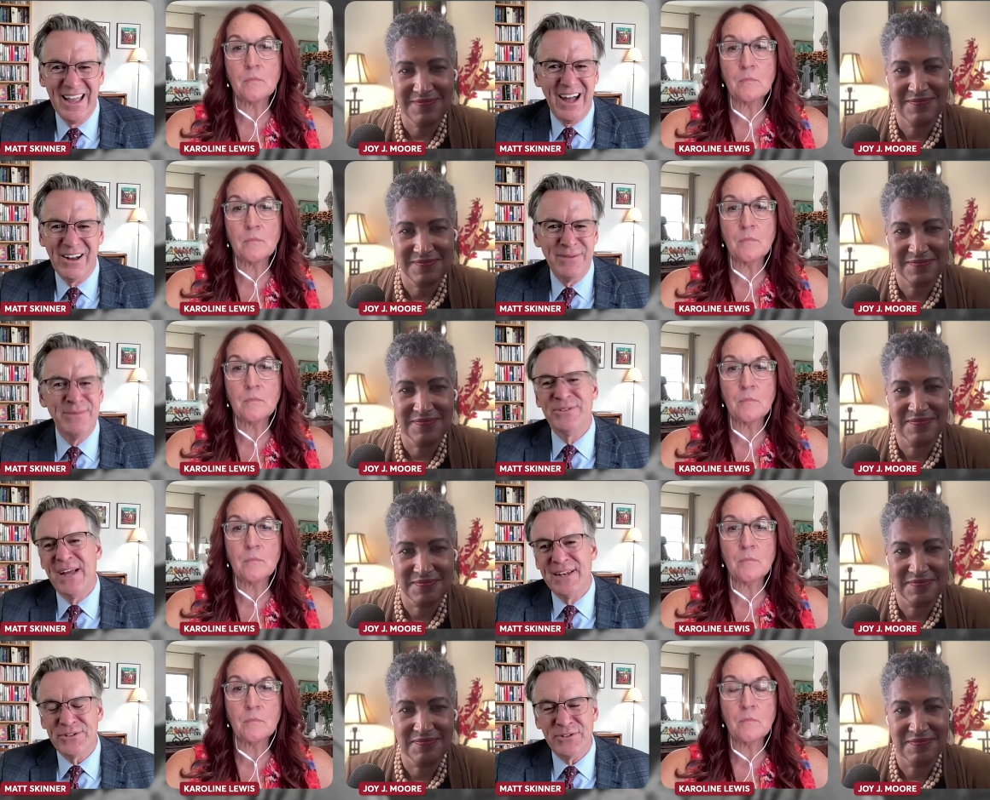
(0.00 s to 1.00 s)
Speaker 1: How come there's
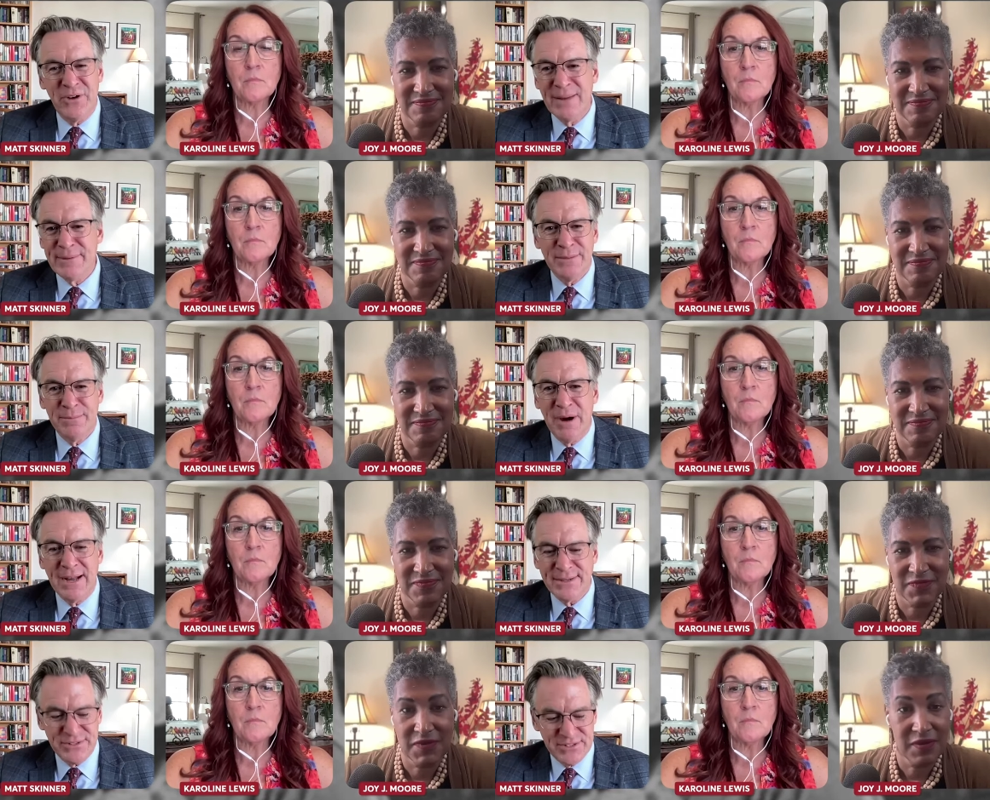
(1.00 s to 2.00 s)
not a scribe at the
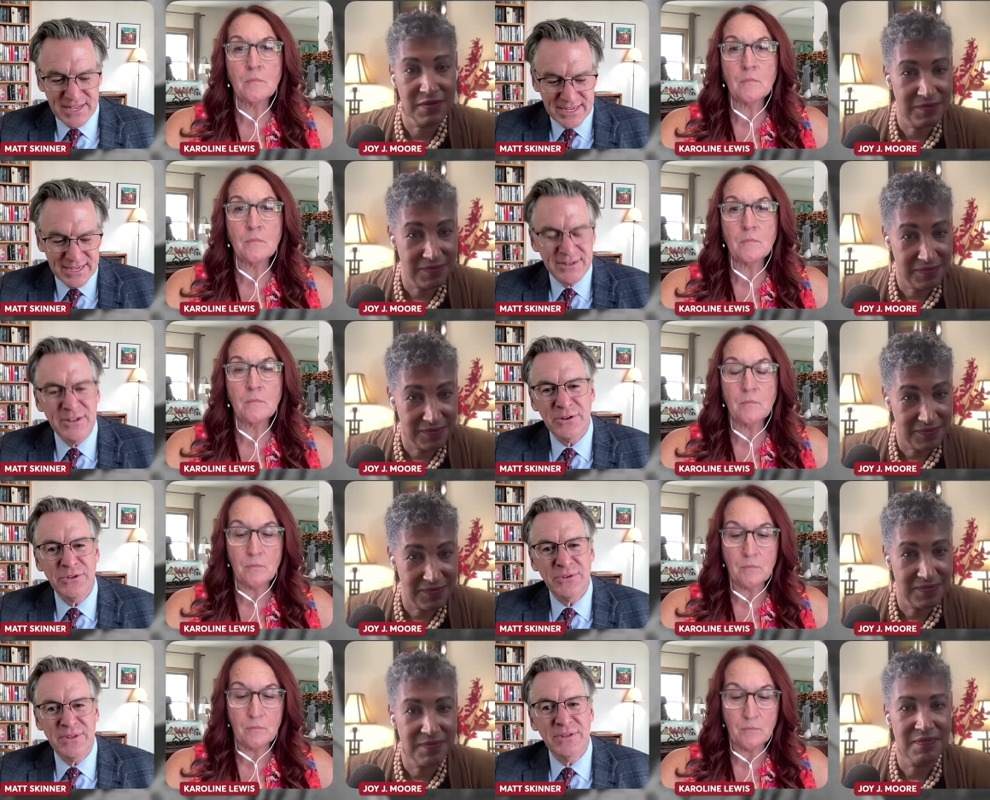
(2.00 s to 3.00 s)
box saying, No,
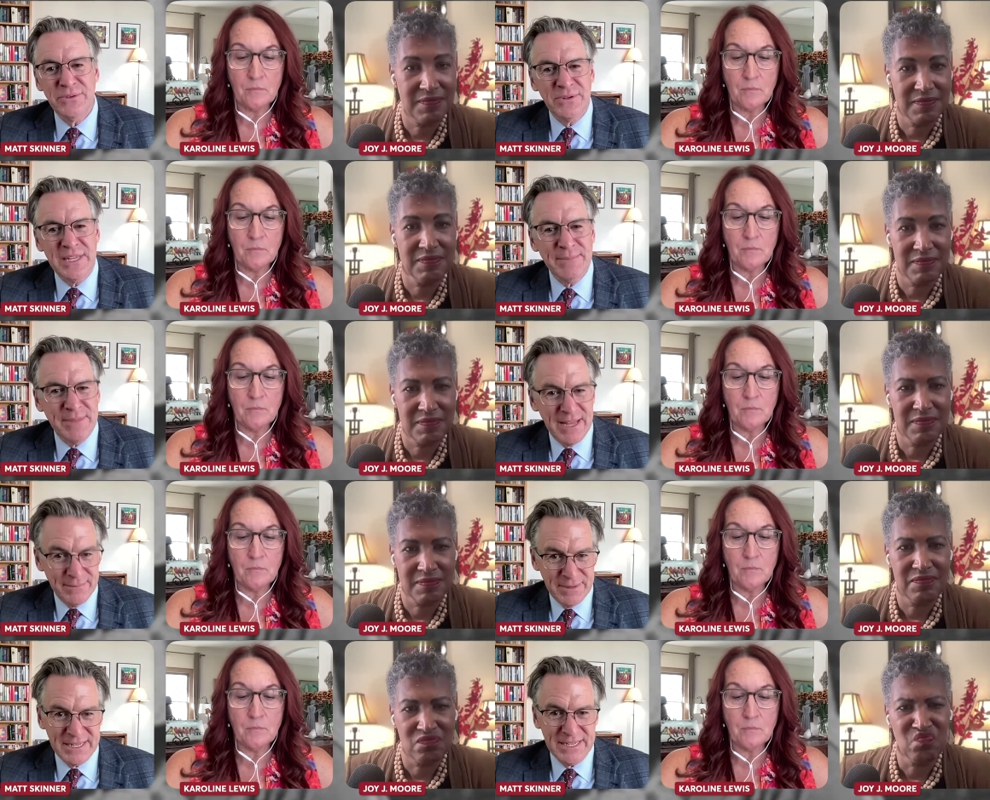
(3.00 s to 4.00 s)
you you keep that
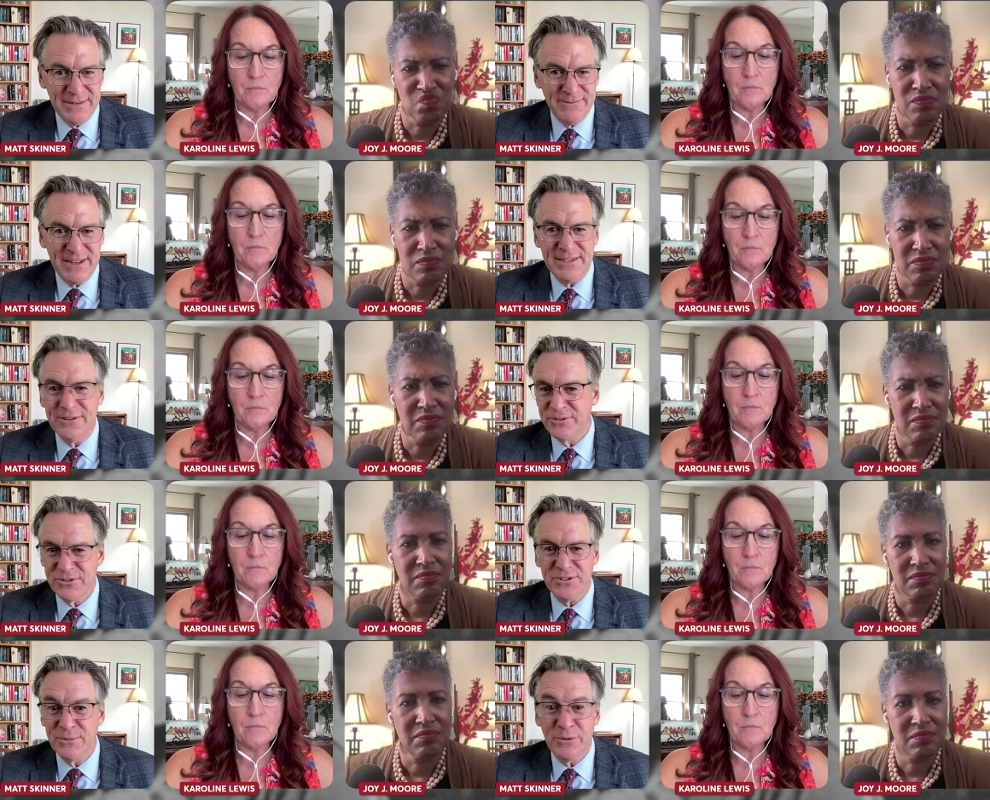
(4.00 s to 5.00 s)
money. In fact, here's
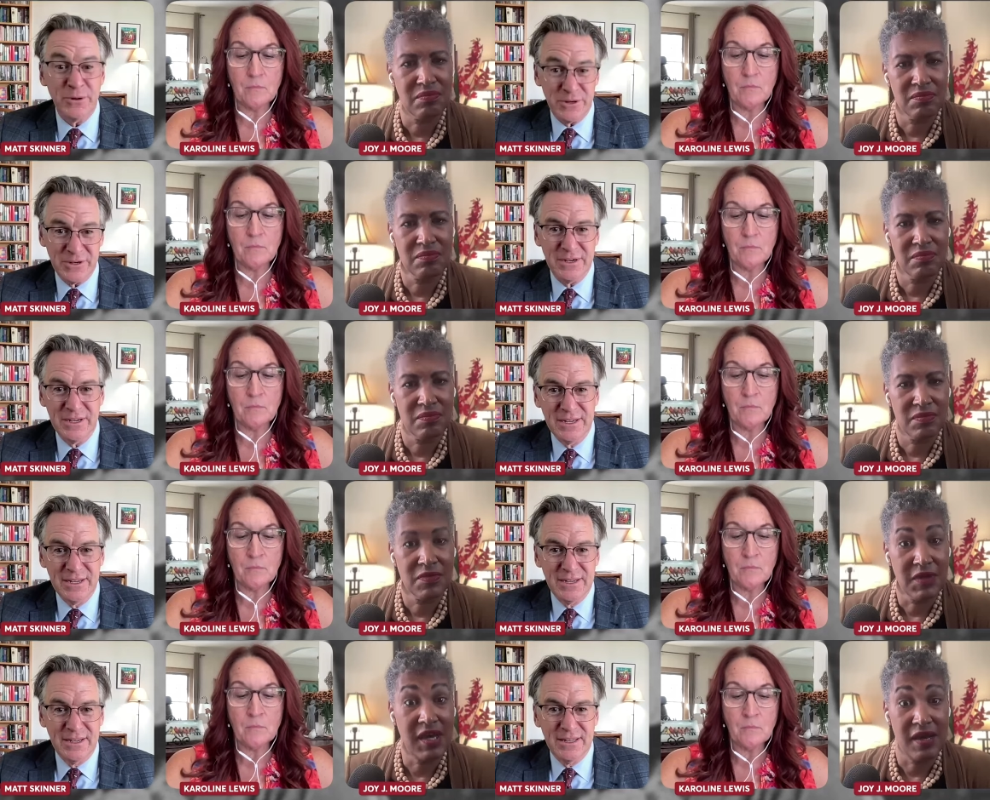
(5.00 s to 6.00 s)
some more.
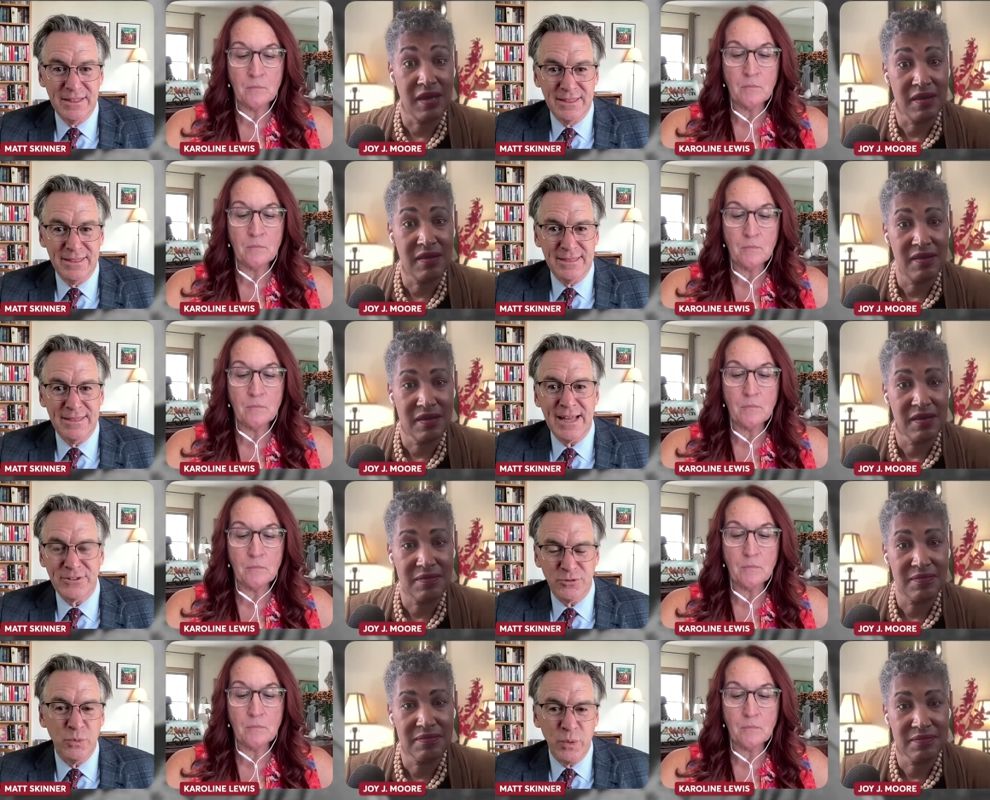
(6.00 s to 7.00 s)

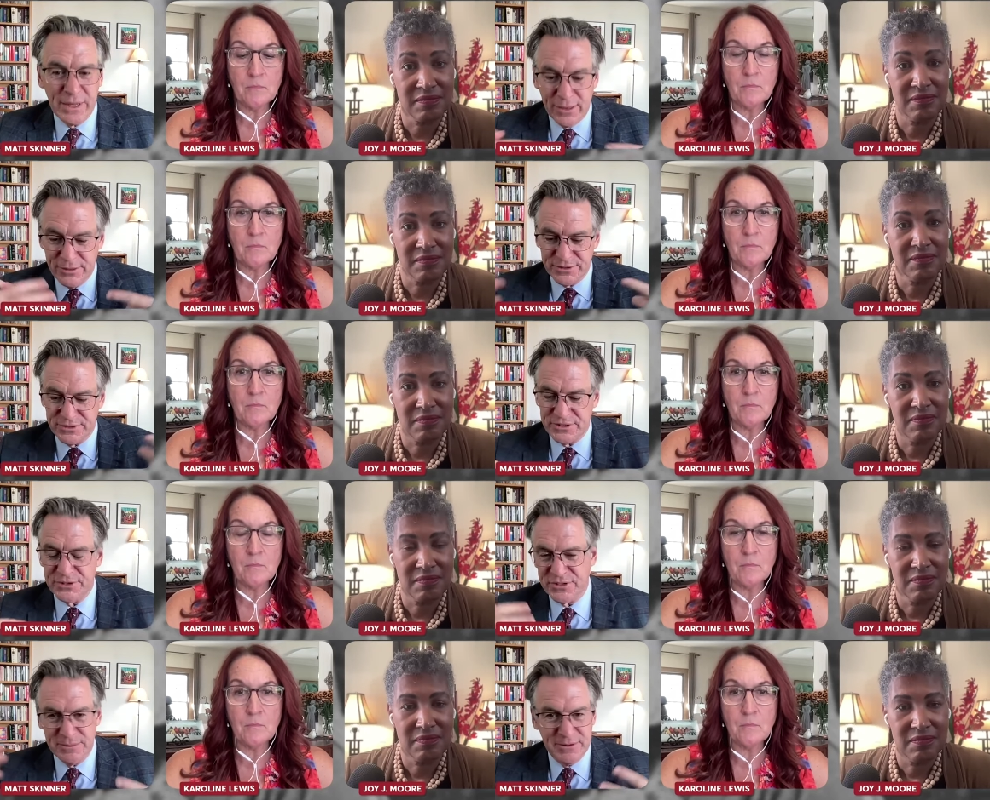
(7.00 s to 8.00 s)
That's what the
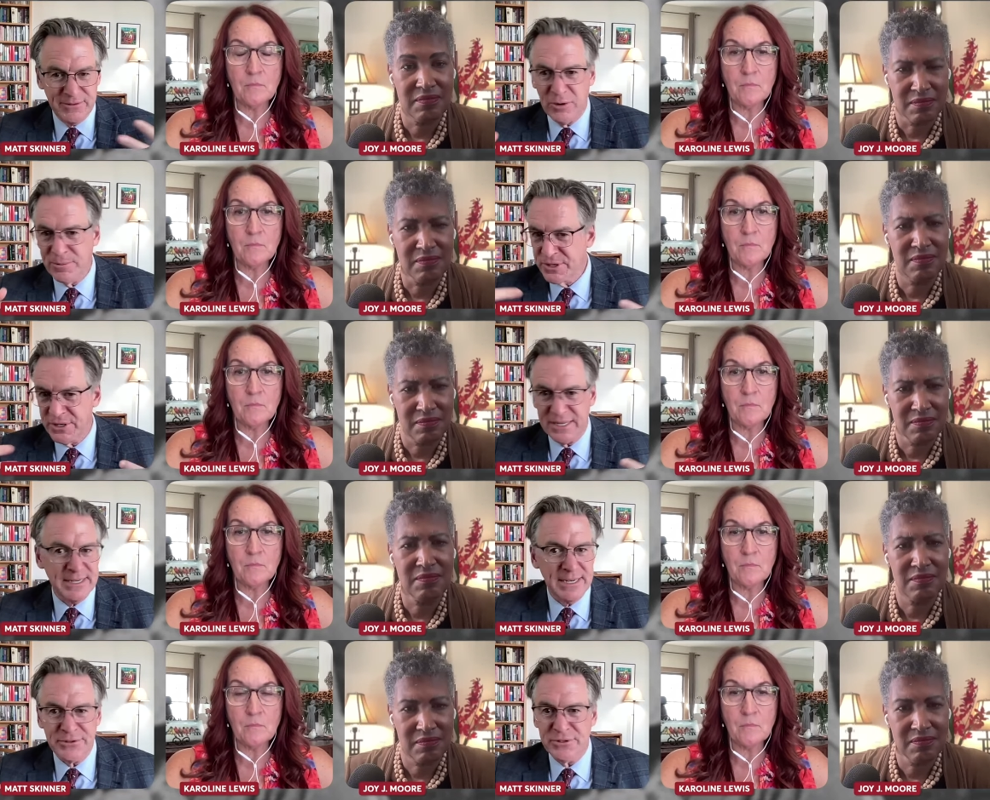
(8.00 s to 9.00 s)
system of alms
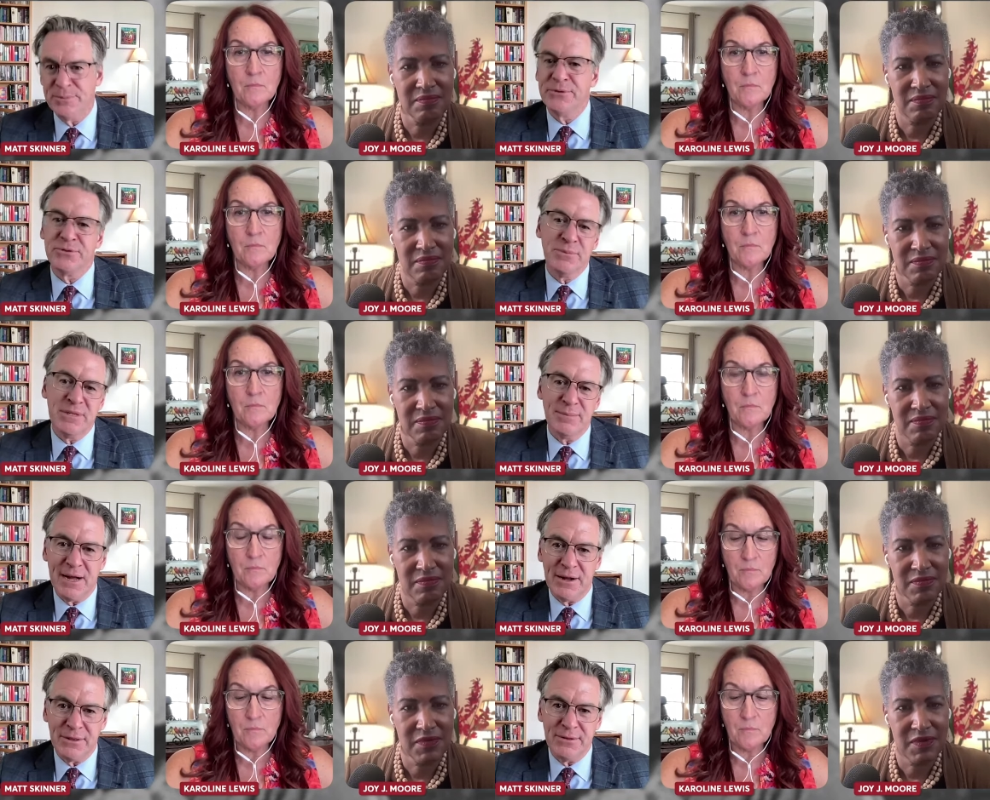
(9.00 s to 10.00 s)
collecting is supposed to be
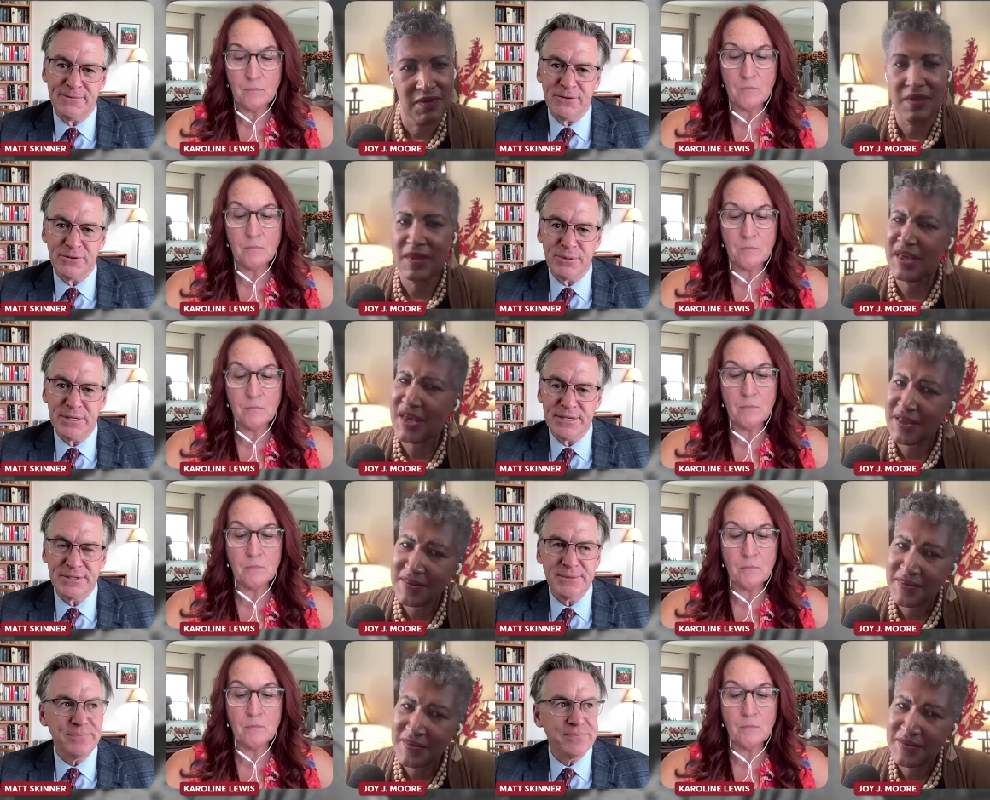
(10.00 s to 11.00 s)
about in the first place.
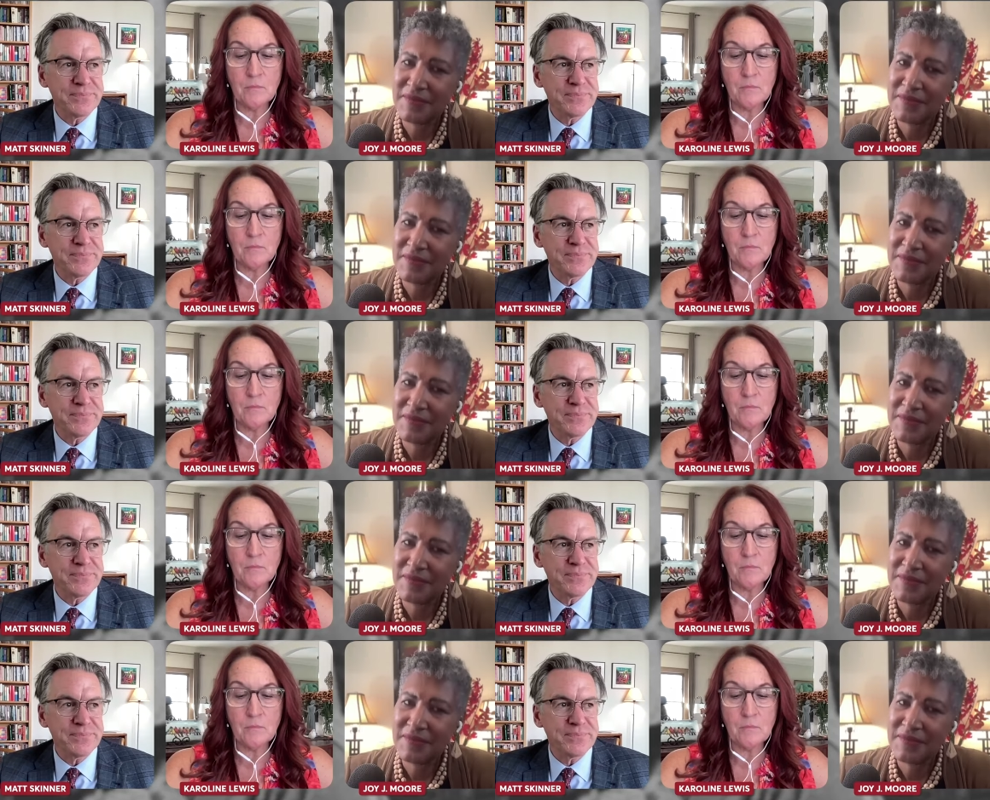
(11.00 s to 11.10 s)
Yes.